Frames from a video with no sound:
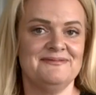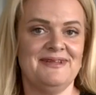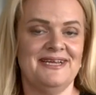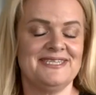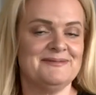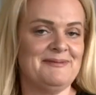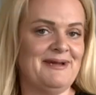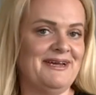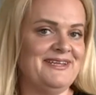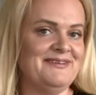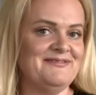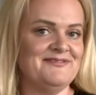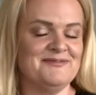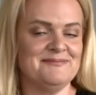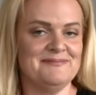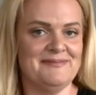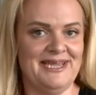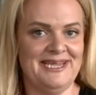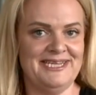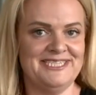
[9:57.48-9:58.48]
that's about it
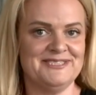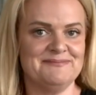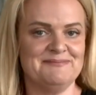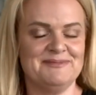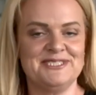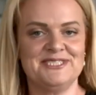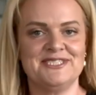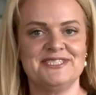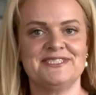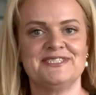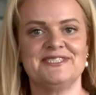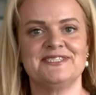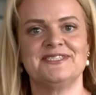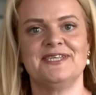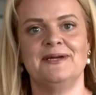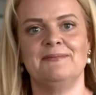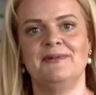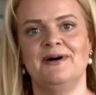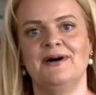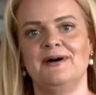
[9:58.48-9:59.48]
from me, but just to
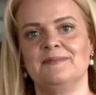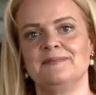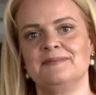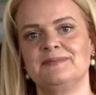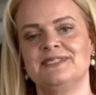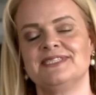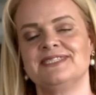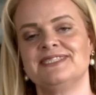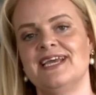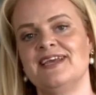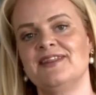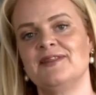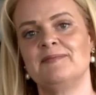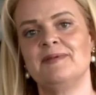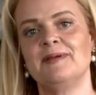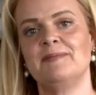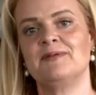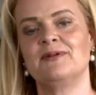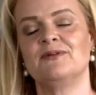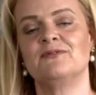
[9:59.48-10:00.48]
sum up, to say that
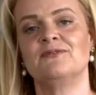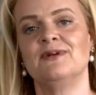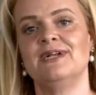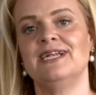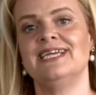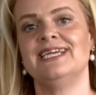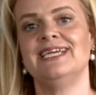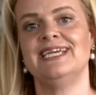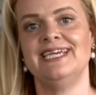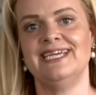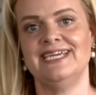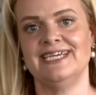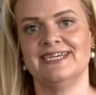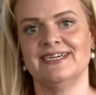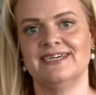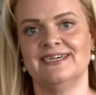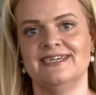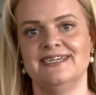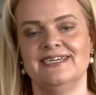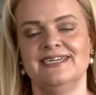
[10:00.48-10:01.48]
people are really eager